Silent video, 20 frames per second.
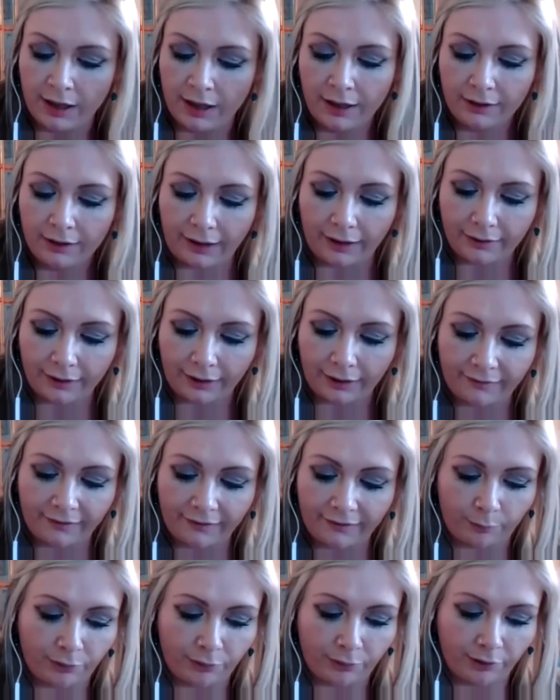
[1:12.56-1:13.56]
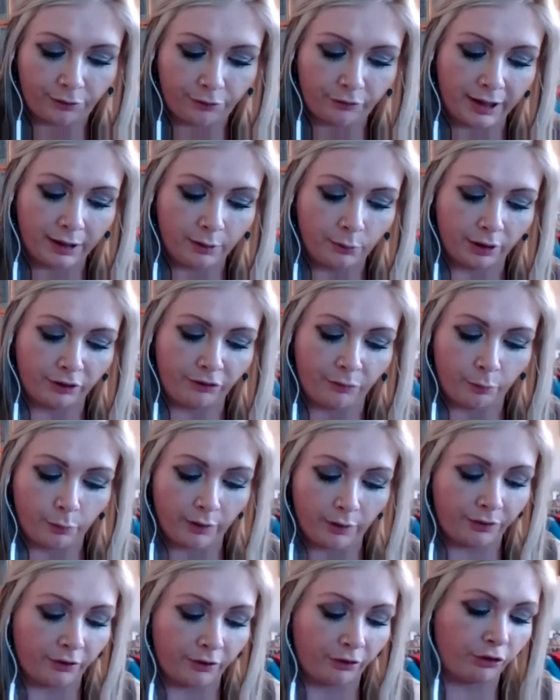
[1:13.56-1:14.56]
like Led Zeppelin 3 with
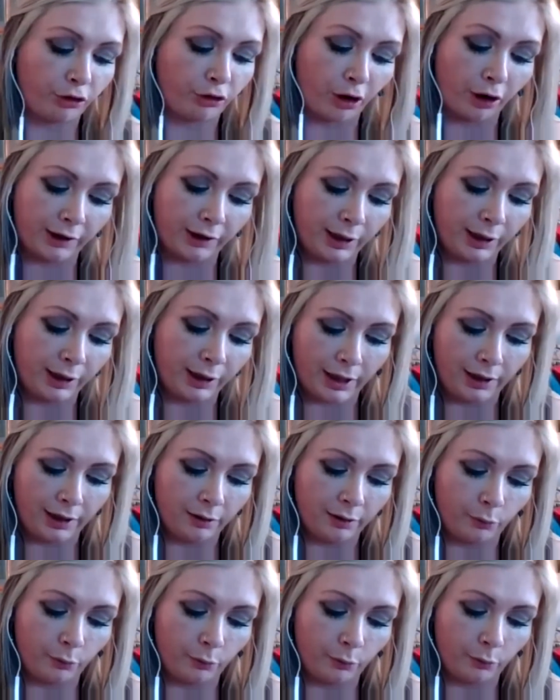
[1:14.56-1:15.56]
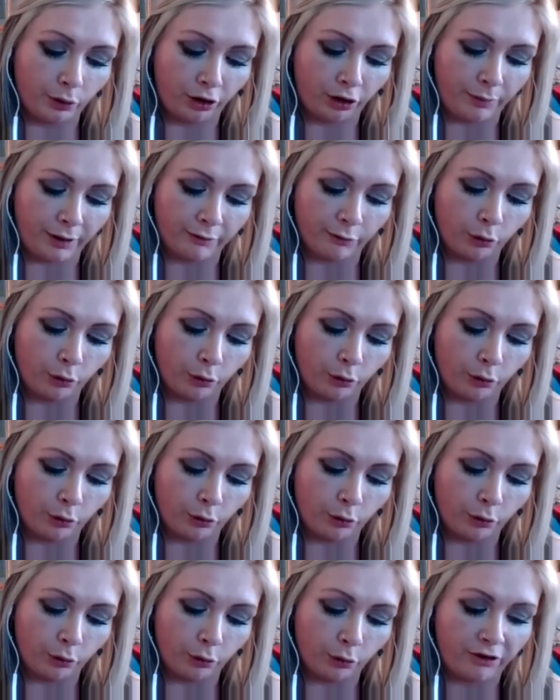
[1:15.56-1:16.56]
its turning wheel, which could be
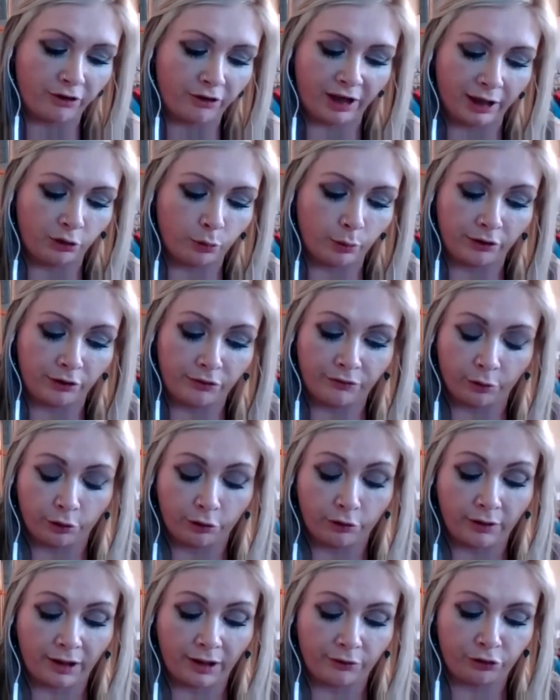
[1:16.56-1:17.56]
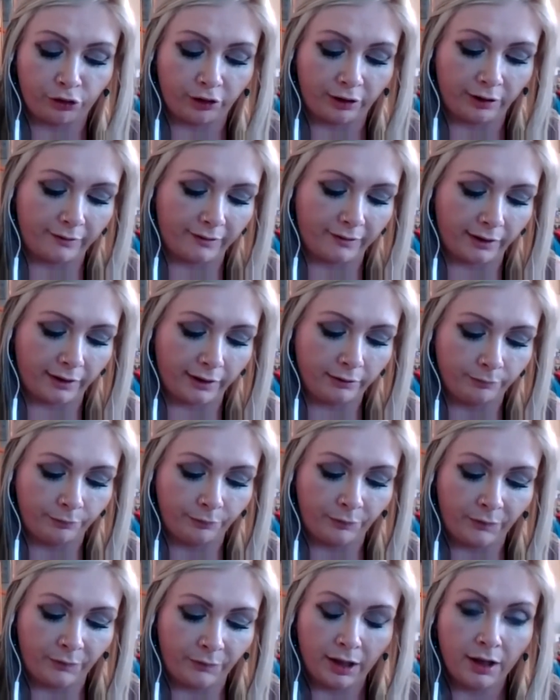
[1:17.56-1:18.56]
rotated to change which photographs you could see.
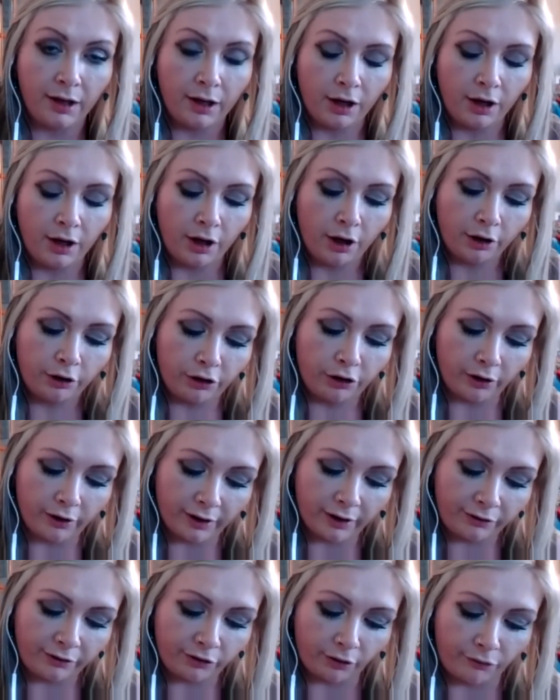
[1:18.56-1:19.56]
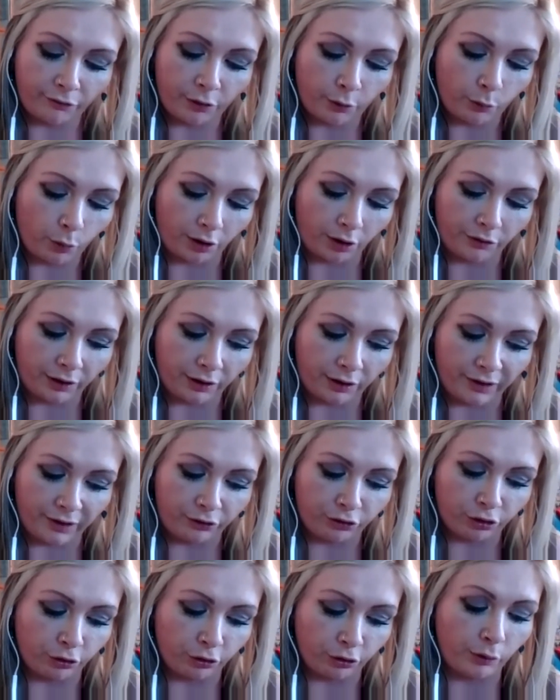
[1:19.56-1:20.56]
Curious of the one that
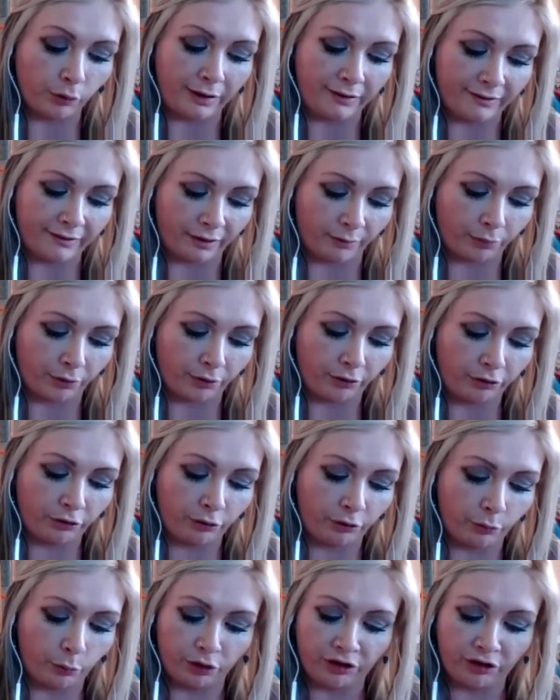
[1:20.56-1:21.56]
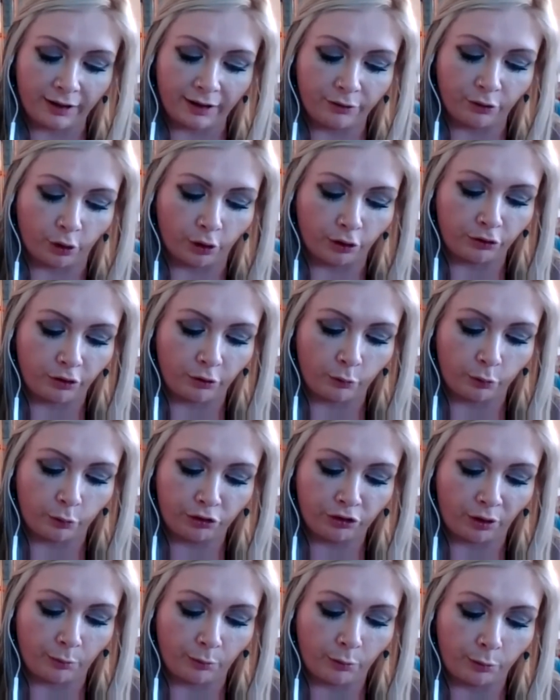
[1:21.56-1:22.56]
featured only symbols, which I thought was
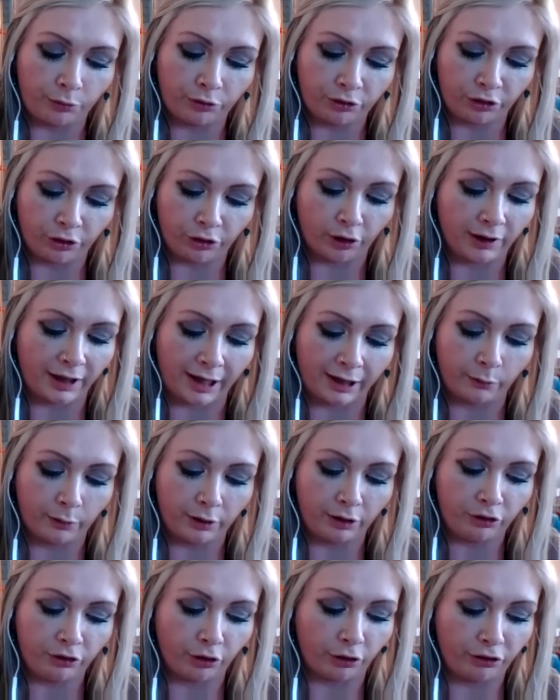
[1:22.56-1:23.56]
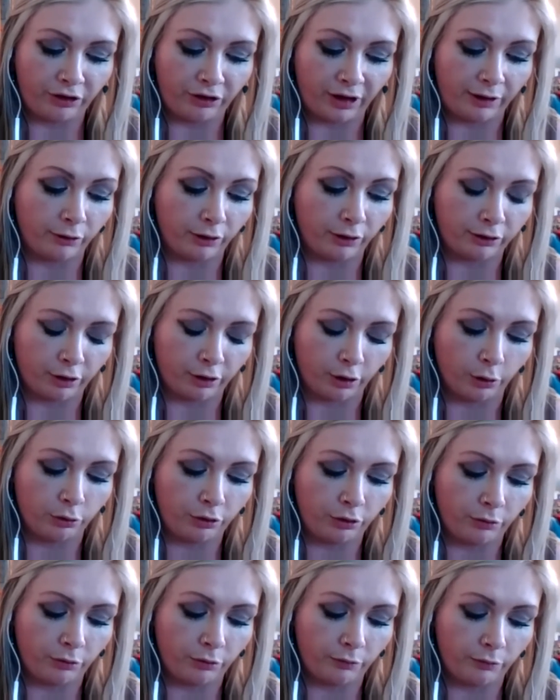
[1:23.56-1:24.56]
some obscure language or secret code
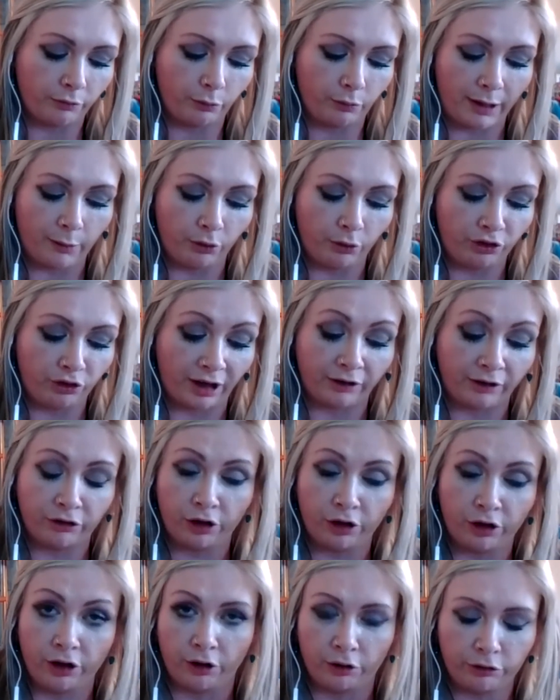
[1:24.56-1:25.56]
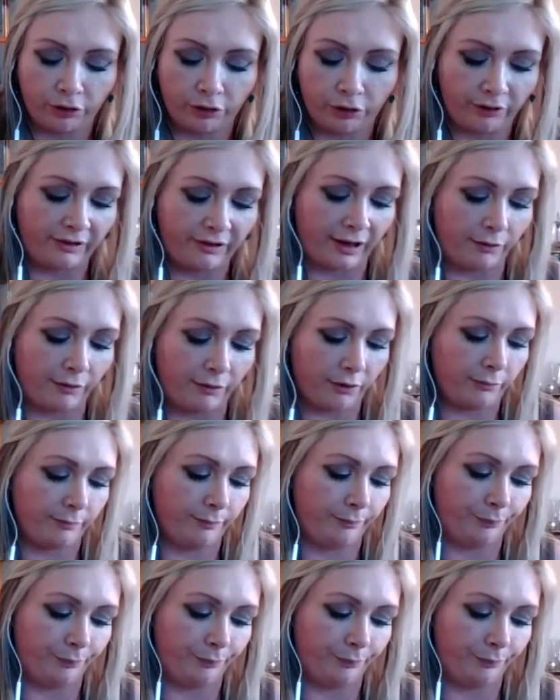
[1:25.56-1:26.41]
I was yet too young to decipher.